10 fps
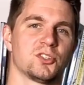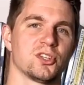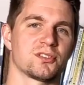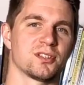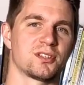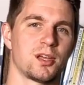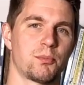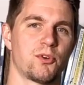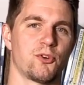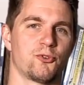Just a
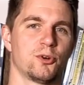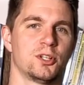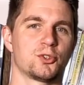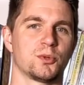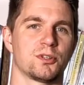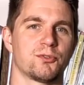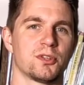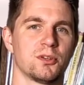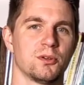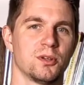tip for each one of
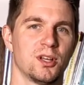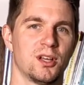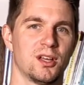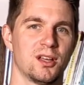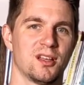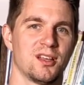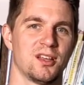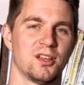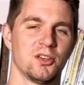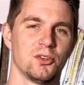you:
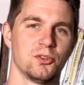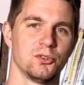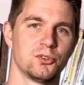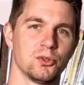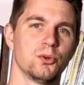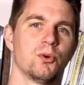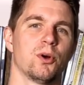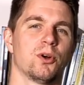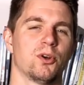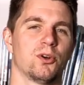do
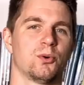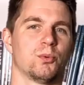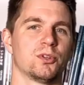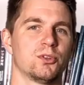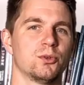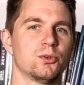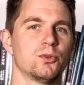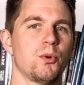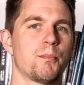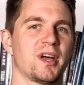what you
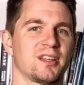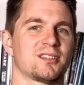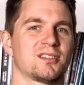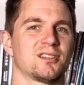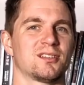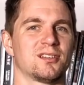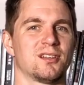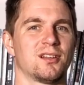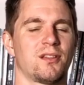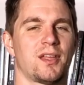do best.
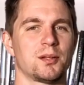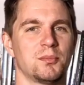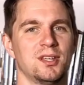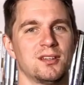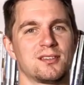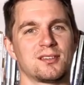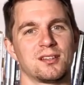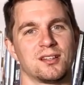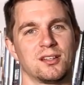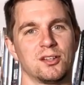That
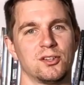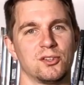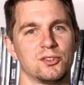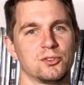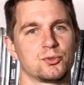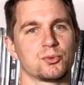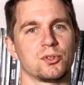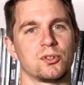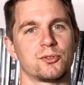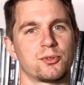means
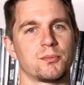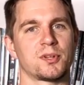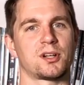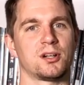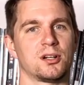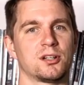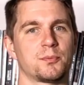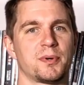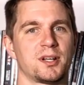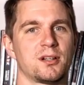draw from the
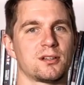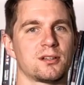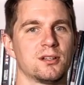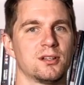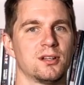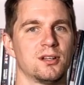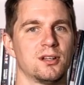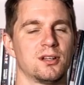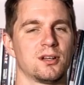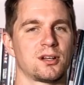card pile
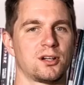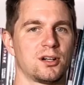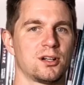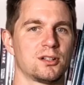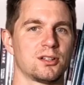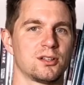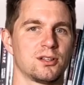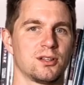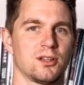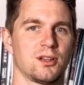a card
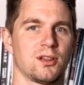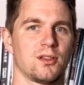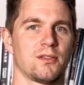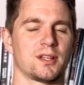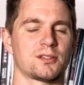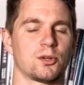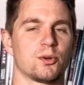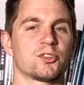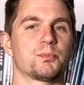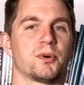that
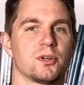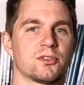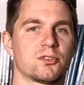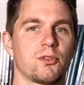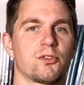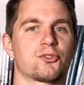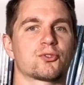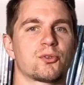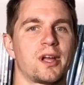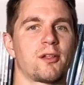corresponds to the
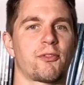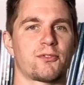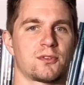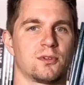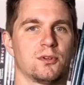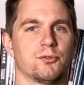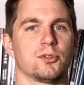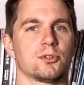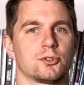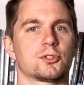strength of
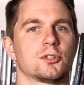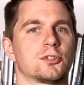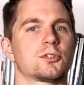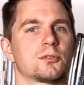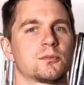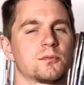your church.